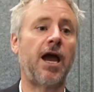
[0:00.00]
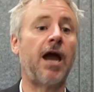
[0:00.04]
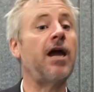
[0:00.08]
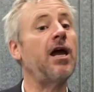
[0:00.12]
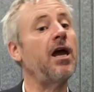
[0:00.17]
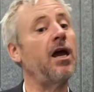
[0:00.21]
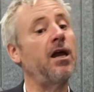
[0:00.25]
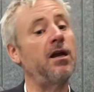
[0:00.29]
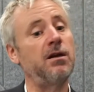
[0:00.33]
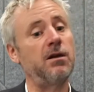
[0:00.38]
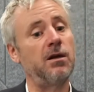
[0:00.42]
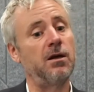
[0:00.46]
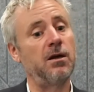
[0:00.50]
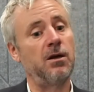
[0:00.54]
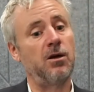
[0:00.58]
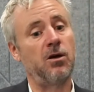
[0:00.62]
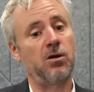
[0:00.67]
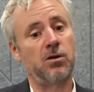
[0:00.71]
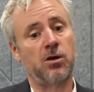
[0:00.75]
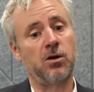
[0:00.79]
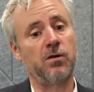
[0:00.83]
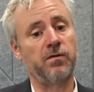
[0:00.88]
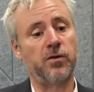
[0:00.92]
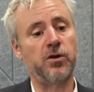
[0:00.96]
And
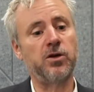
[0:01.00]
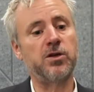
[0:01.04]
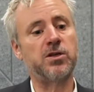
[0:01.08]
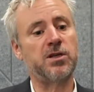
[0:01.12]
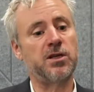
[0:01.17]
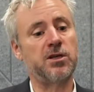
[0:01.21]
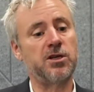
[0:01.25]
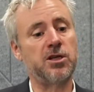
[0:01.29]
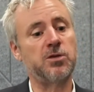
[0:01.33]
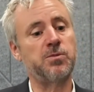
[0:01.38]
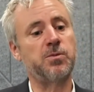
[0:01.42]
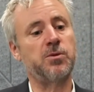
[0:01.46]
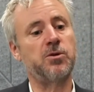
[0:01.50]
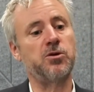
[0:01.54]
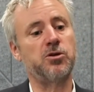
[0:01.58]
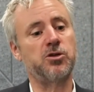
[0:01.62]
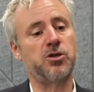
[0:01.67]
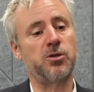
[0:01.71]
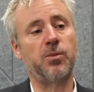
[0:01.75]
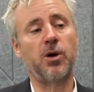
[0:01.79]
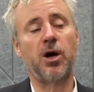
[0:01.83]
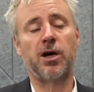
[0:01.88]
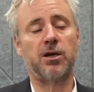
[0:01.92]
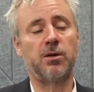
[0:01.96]
conversely, just because
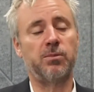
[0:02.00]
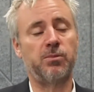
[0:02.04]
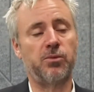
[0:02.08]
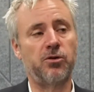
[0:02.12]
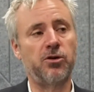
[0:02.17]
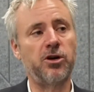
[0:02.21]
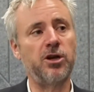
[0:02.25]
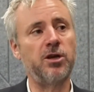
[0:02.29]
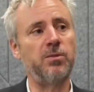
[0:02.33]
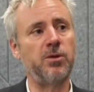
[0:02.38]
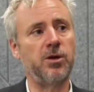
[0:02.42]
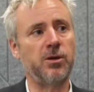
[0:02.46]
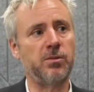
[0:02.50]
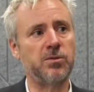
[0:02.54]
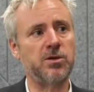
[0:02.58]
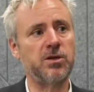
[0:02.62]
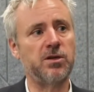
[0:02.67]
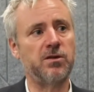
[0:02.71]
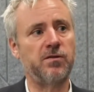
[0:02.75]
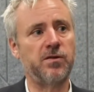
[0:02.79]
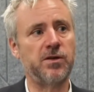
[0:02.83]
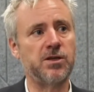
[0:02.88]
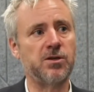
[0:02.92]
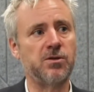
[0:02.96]
you're buying at a premium to
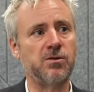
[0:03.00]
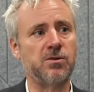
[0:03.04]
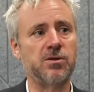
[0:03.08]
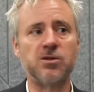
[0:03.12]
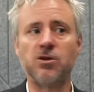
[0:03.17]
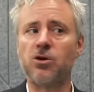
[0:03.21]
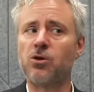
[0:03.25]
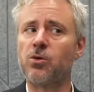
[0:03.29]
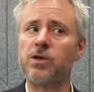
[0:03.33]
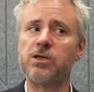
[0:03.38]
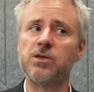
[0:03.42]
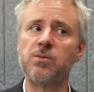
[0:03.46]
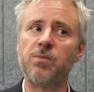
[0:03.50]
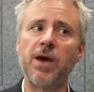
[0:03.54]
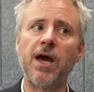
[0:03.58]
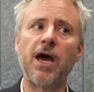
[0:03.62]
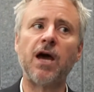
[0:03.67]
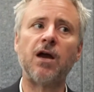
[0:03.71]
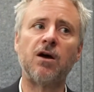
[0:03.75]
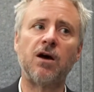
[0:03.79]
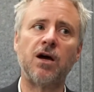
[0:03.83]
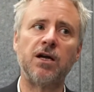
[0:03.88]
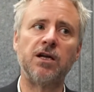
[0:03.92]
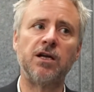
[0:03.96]
the physical, it's not always a
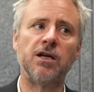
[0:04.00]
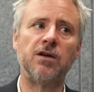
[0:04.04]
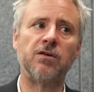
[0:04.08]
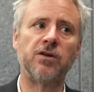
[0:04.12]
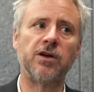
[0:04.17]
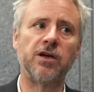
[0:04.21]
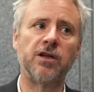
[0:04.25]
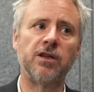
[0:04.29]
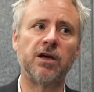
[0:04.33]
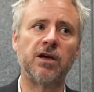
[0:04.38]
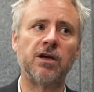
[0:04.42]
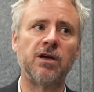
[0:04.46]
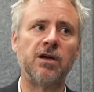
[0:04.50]
bad idea either.